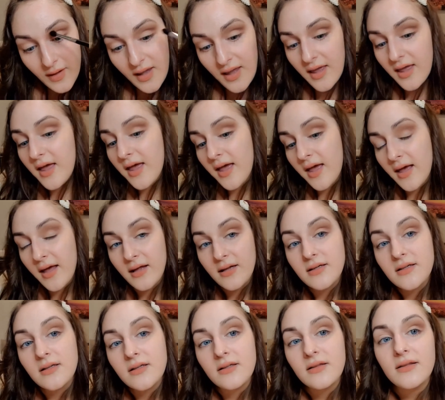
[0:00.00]

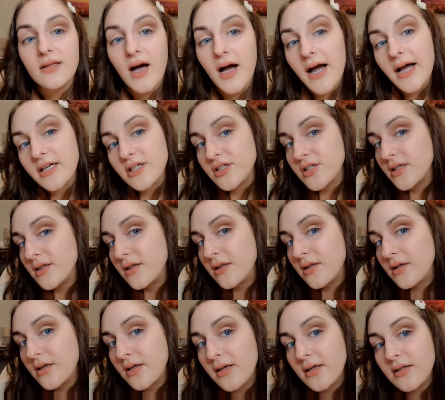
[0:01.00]
And the eye should
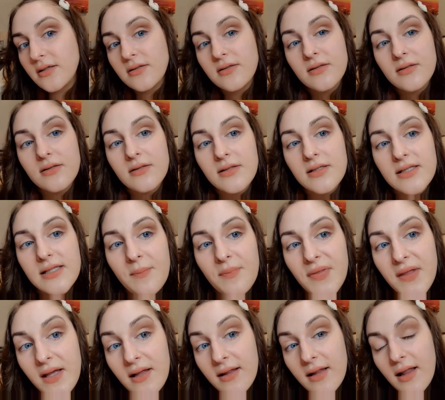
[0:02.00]
look
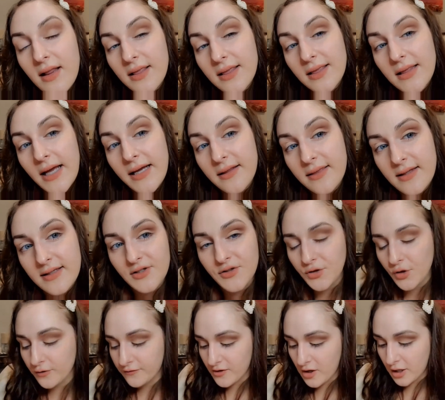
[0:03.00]
something like this
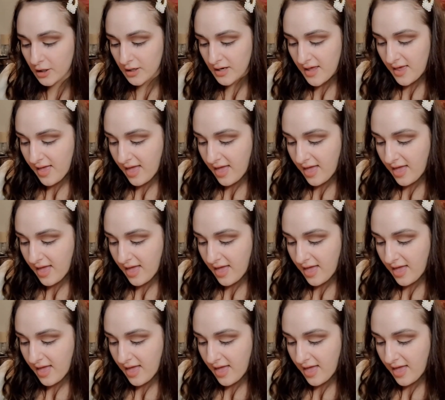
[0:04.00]
so far.